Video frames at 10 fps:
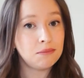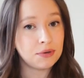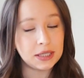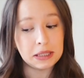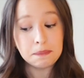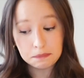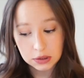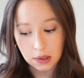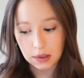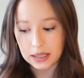pretty
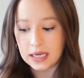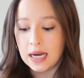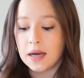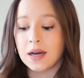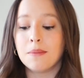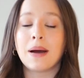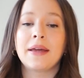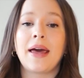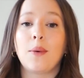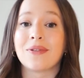solid.
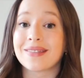Combine that with